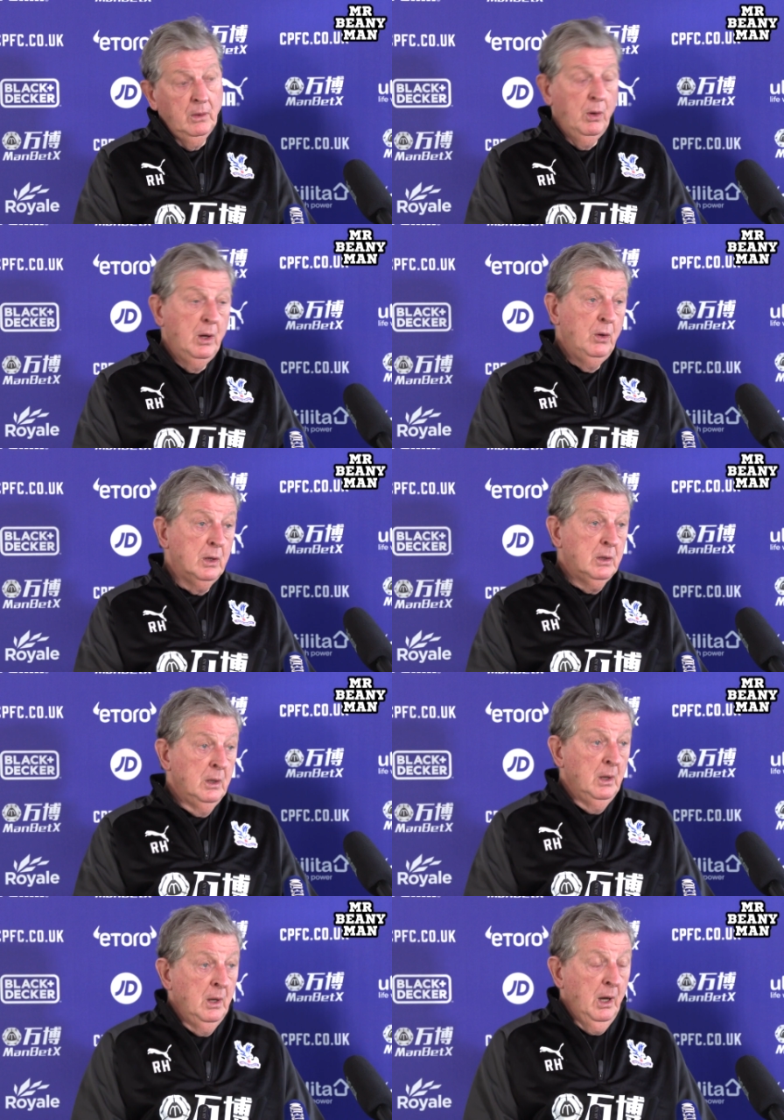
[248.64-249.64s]
Well,
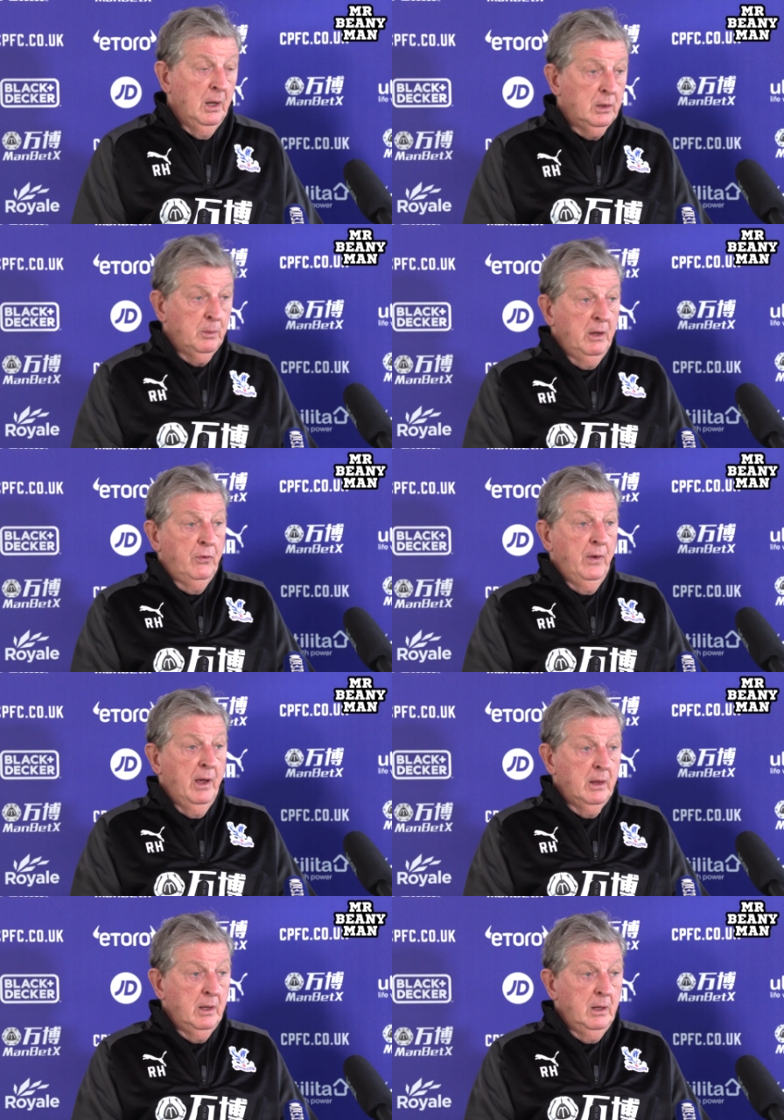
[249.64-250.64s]
not, uh, to be
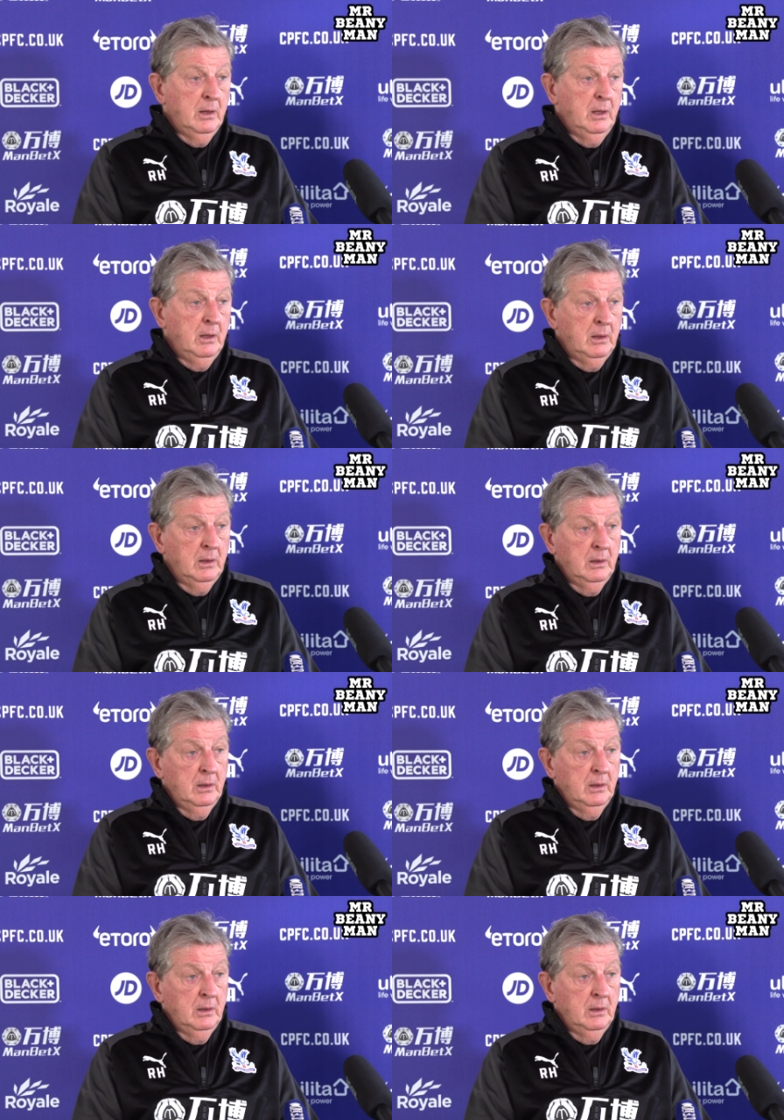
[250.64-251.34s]
fair, the, the